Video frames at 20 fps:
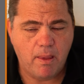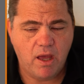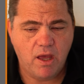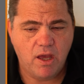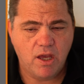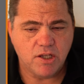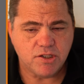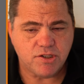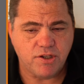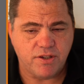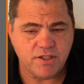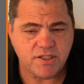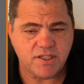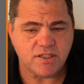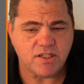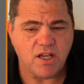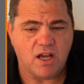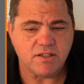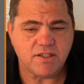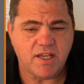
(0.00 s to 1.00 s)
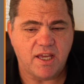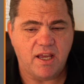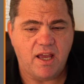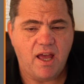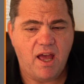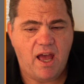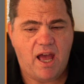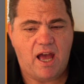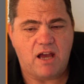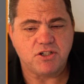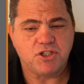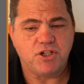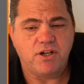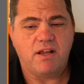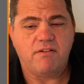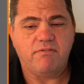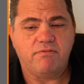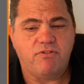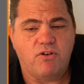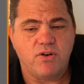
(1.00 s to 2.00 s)
So this is asking how should
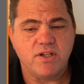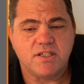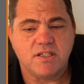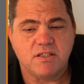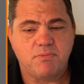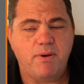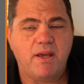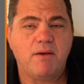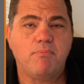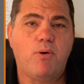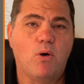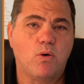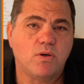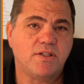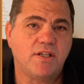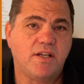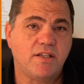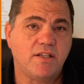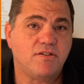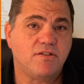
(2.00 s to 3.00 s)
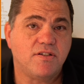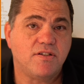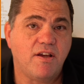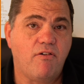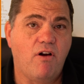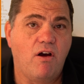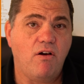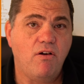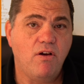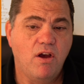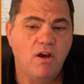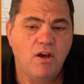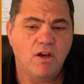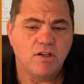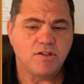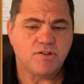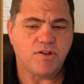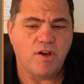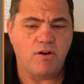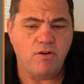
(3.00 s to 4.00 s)
invoices be imported into Xero.
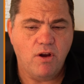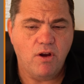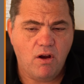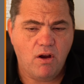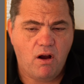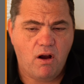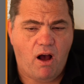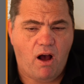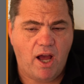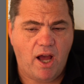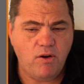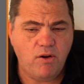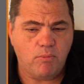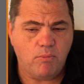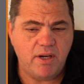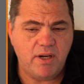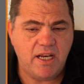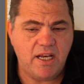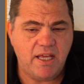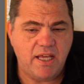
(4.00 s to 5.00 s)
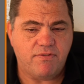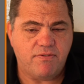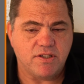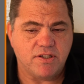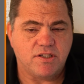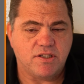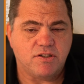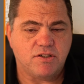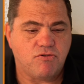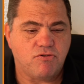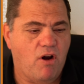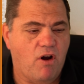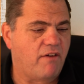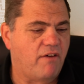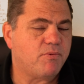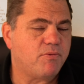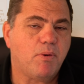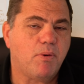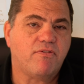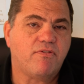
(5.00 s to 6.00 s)
So I normally leave this as draft,
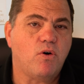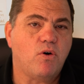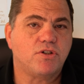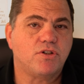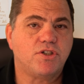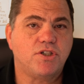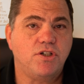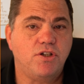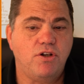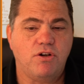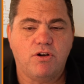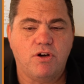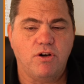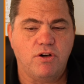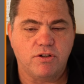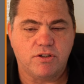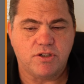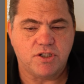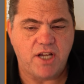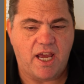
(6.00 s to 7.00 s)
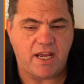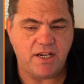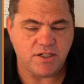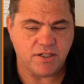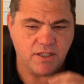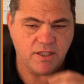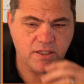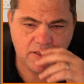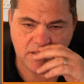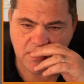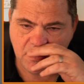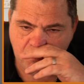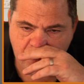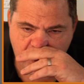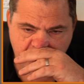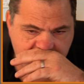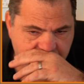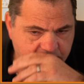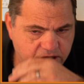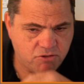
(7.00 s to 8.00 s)
but of course you could change this to push
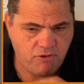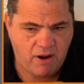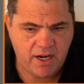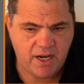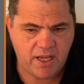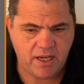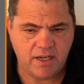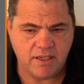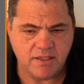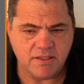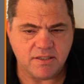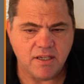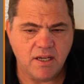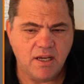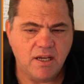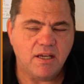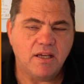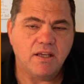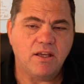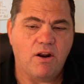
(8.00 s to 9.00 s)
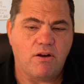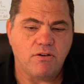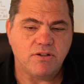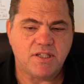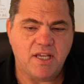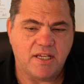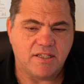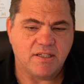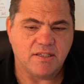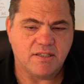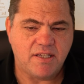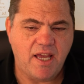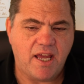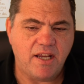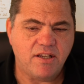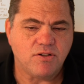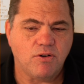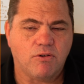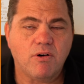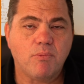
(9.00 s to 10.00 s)
it straight in as, set as sent
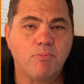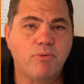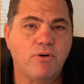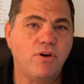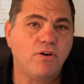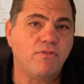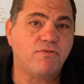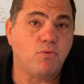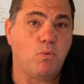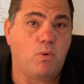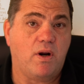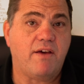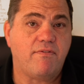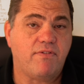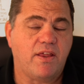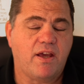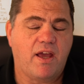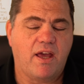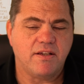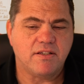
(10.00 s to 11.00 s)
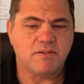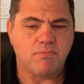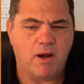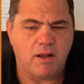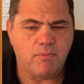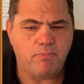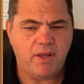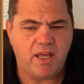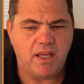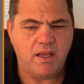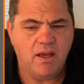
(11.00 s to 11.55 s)
or approved, whatever the case might be.